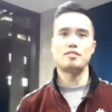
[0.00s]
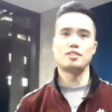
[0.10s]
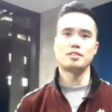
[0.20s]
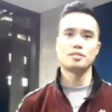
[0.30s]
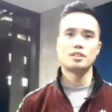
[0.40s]
on
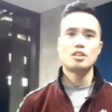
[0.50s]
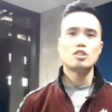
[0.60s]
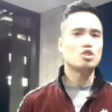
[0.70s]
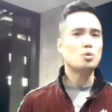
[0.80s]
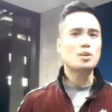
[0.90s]
your b-boy
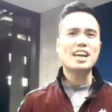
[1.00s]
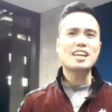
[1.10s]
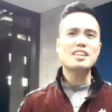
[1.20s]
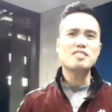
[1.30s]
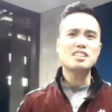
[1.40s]
flavor,
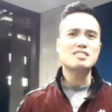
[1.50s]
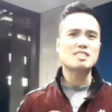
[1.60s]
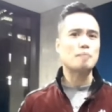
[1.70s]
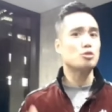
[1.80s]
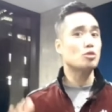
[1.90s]

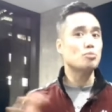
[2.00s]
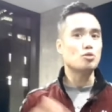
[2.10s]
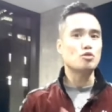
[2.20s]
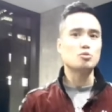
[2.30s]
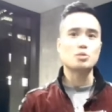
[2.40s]
formula,
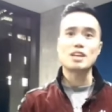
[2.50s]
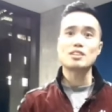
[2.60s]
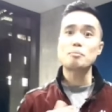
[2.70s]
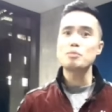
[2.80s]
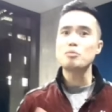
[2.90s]
and
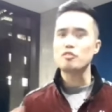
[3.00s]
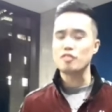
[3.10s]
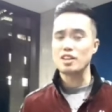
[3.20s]
approach to the